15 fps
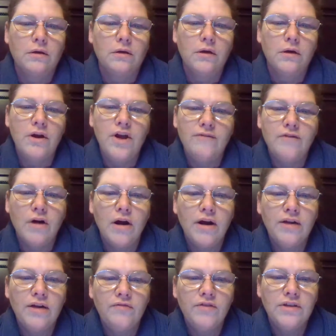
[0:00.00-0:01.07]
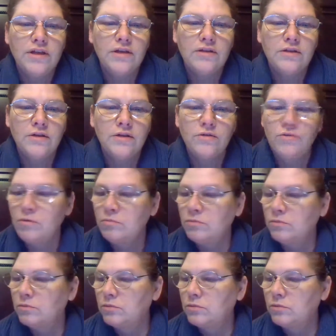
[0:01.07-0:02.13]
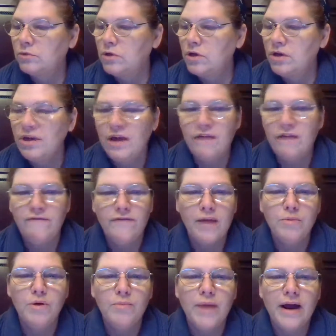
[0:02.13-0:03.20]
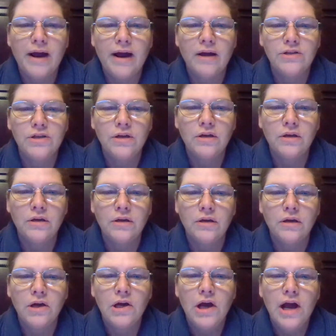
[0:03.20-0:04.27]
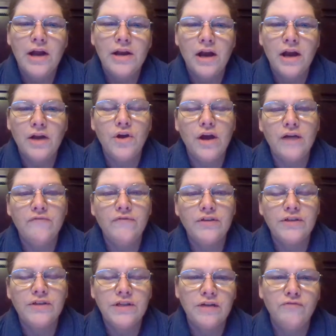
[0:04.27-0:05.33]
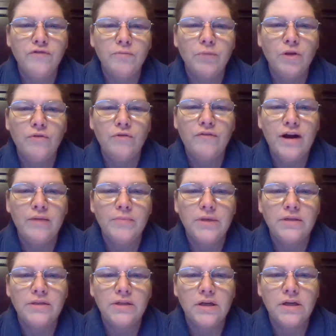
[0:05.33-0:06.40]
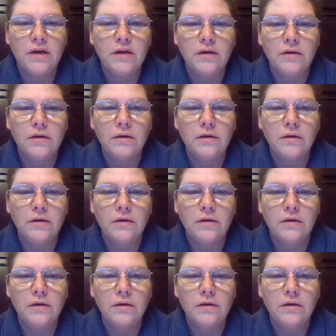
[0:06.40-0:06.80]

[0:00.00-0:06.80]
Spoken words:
You have chronic fatigue syndrome, you have fibromyalgia, and now you have fatigue from low vitamin D.